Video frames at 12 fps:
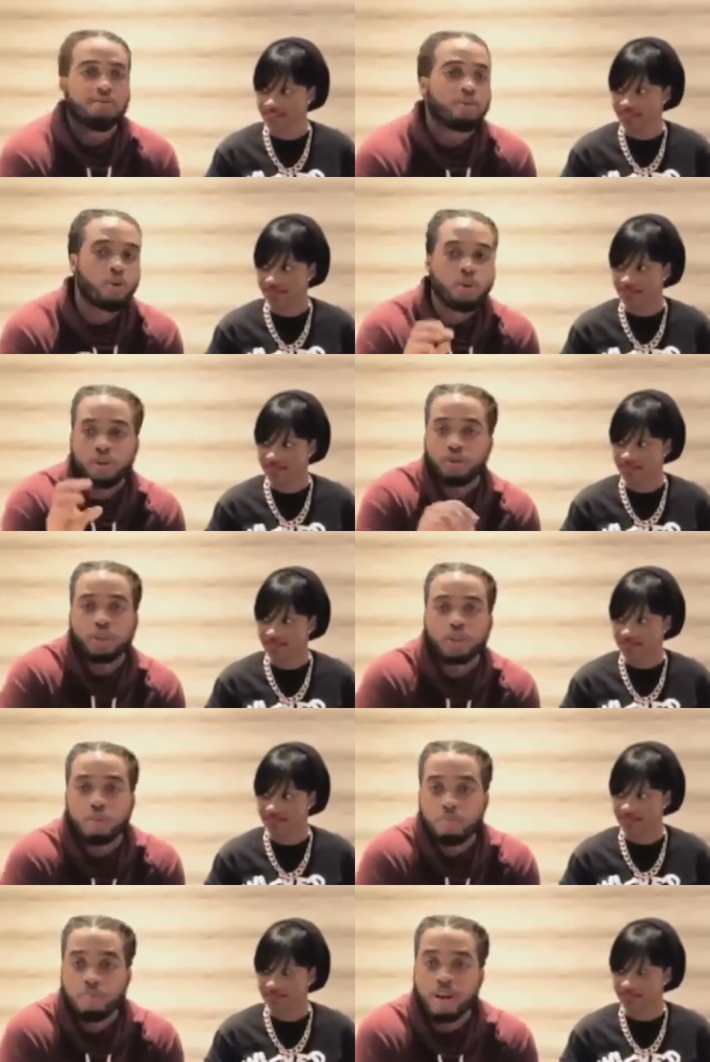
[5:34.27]
Speaker 1: in quick to
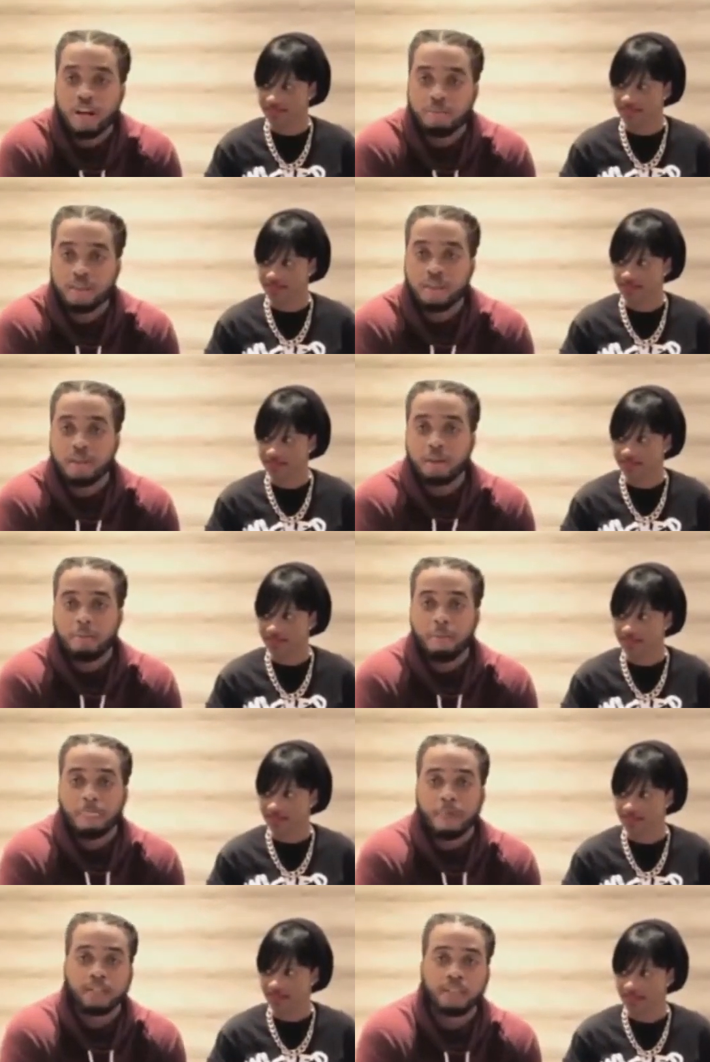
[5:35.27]
jump on me.
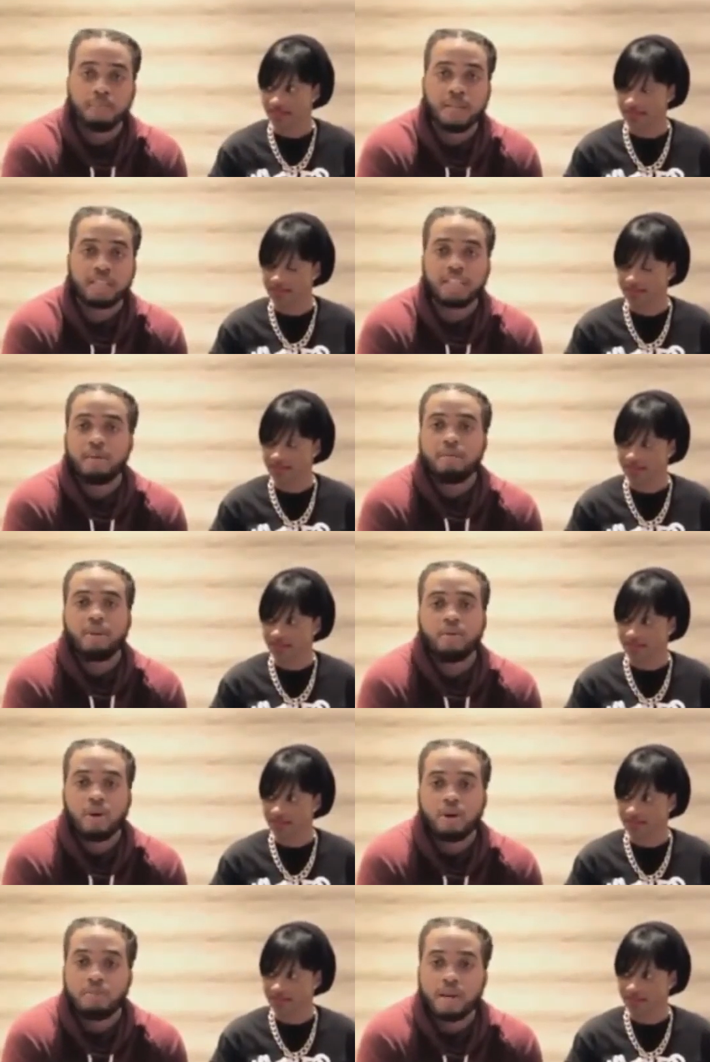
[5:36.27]
You see me, I say I don't
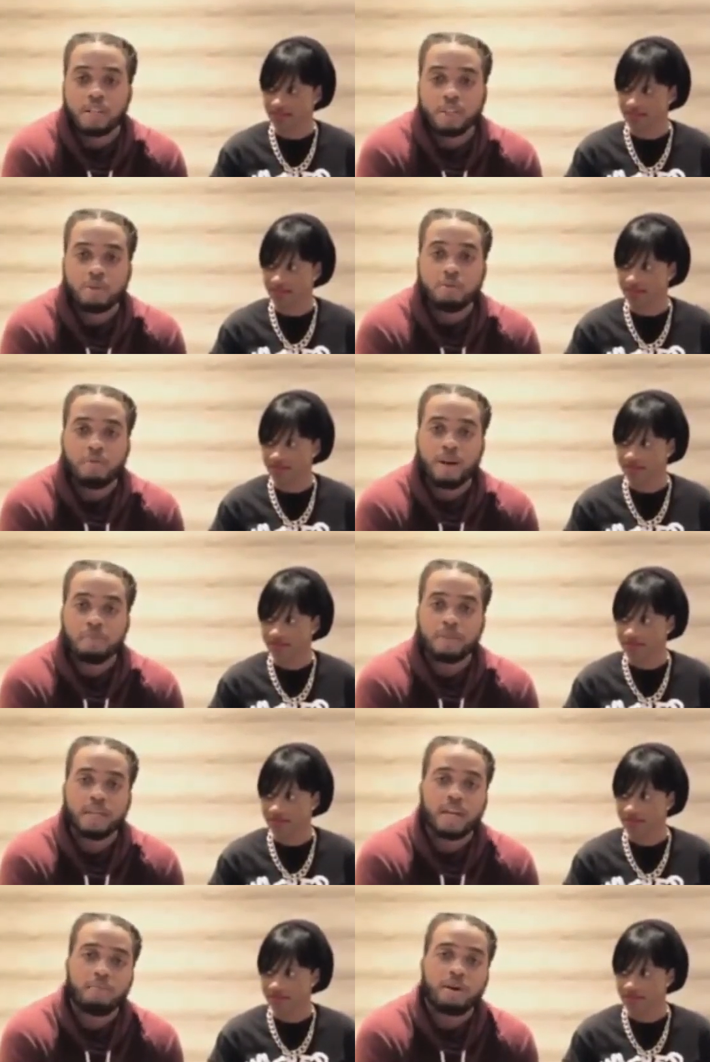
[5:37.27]
want a man jump on me
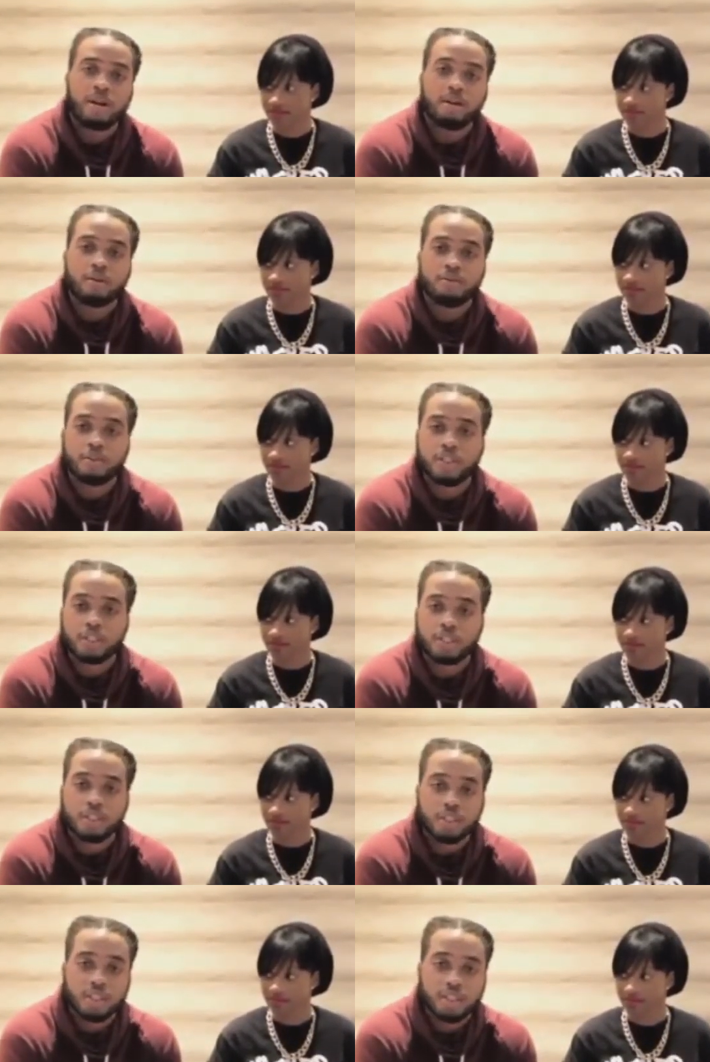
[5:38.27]
because I'm not
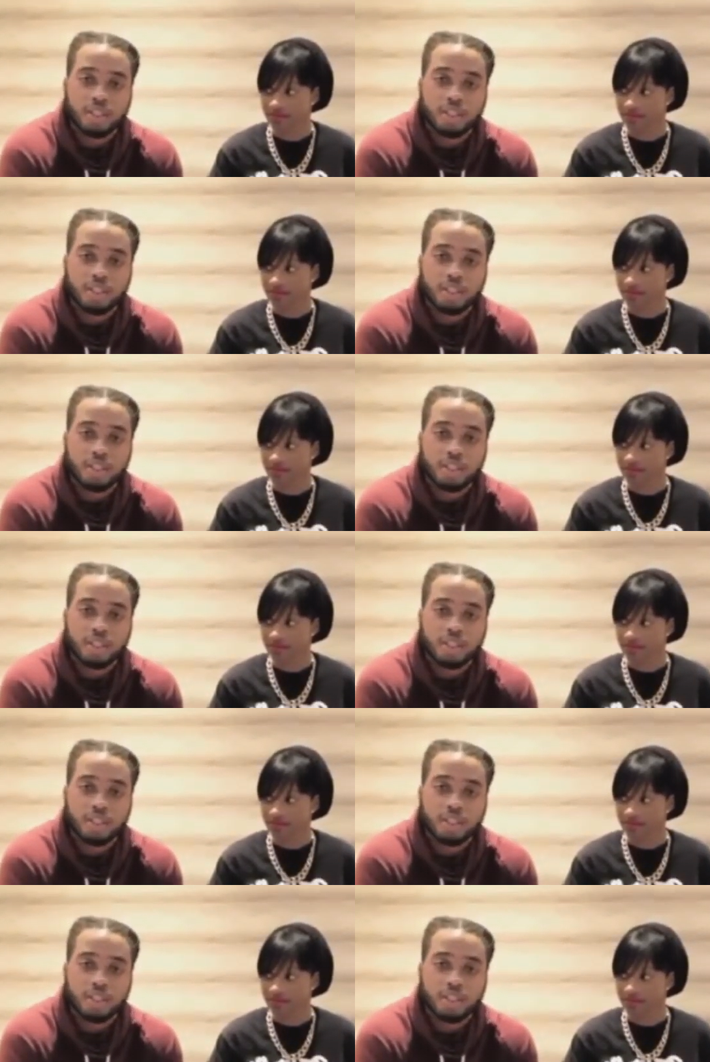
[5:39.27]
fish.